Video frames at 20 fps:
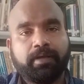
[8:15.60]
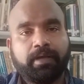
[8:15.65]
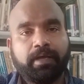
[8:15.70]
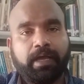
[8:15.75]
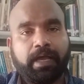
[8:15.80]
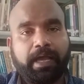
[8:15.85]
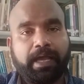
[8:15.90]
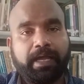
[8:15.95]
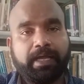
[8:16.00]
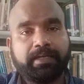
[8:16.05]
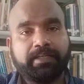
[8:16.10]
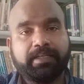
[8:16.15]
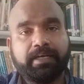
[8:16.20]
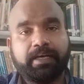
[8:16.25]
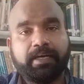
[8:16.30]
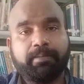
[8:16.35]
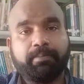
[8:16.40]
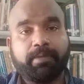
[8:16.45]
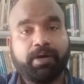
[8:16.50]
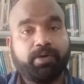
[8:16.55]
and
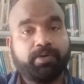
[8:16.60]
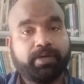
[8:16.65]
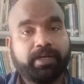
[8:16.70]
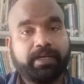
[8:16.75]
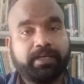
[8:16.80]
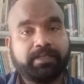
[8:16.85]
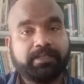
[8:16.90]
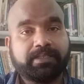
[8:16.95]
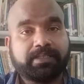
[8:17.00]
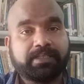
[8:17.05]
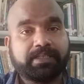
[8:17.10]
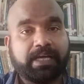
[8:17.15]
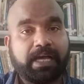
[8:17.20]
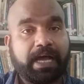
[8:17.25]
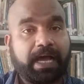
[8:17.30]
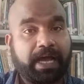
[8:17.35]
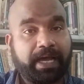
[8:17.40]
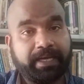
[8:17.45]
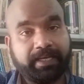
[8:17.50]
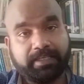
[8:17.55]
the mountain's
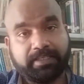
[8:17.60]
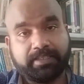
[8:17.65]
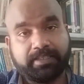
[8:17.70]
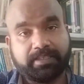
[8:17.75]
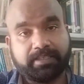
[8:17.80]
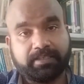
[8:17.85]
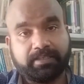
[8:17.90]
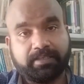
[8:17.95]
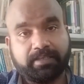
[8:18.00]
height